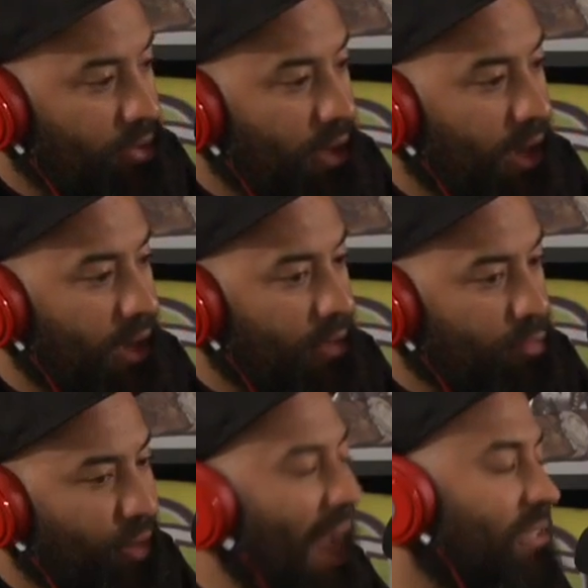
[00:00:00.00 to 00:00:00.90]

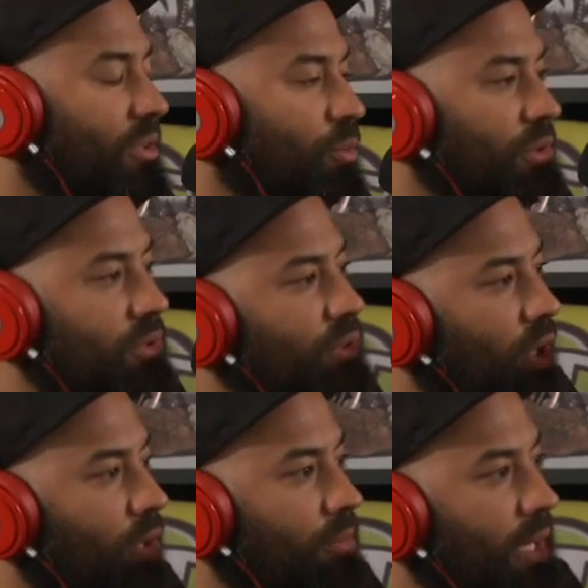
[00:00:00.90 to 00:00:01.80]
And ratchet was a
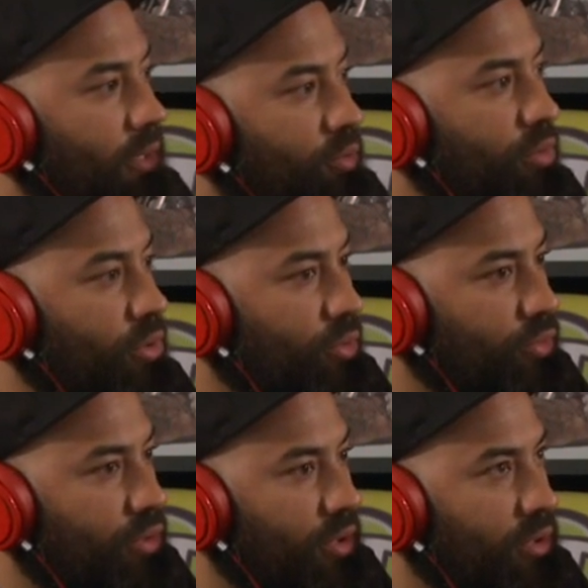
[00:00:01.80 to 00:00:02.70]
term that you
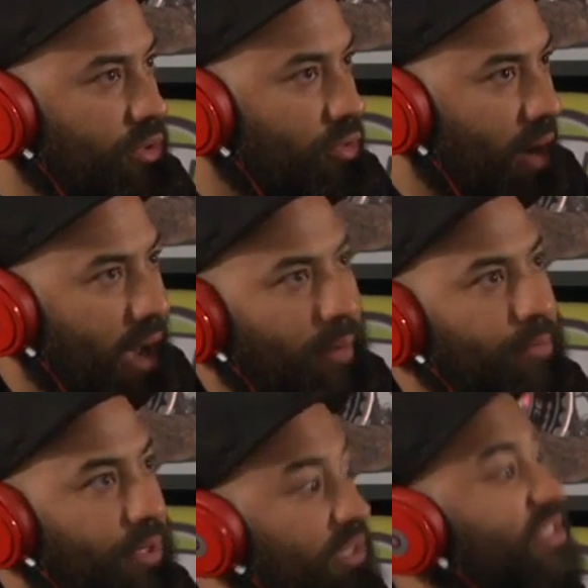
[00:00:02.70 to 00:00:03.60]
used to
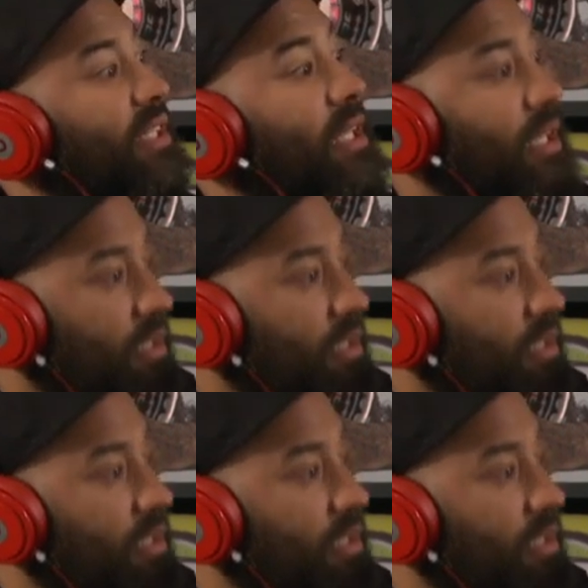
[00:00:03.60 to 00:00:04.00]
describe your city.